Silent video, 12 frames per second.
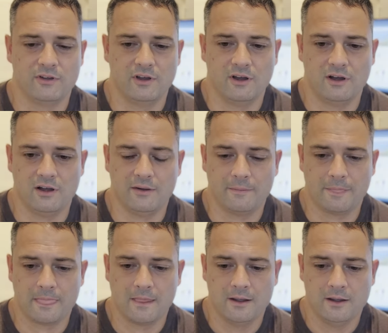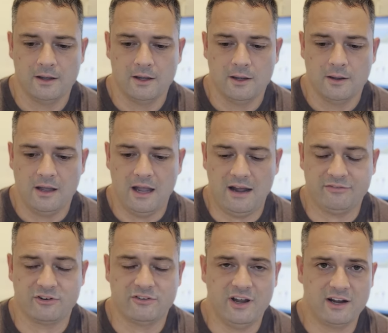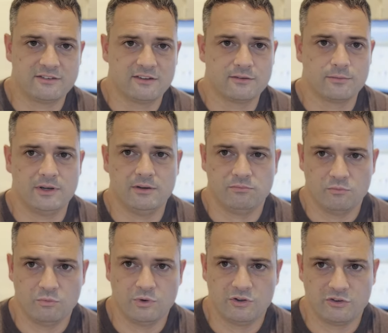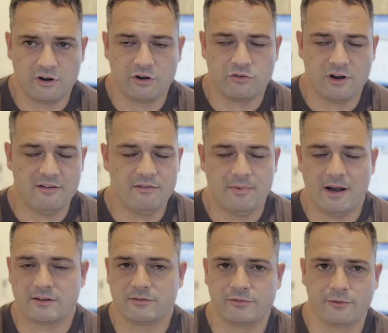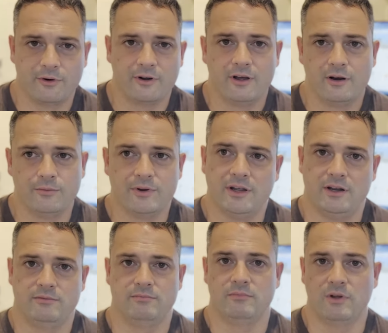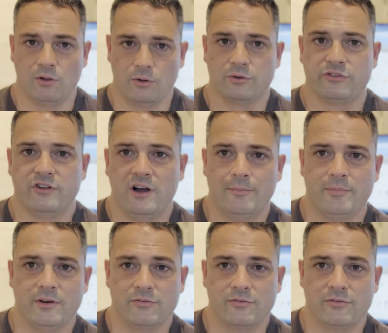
Uh, after Texas, we we started driving back to Florida, and we had a little stop into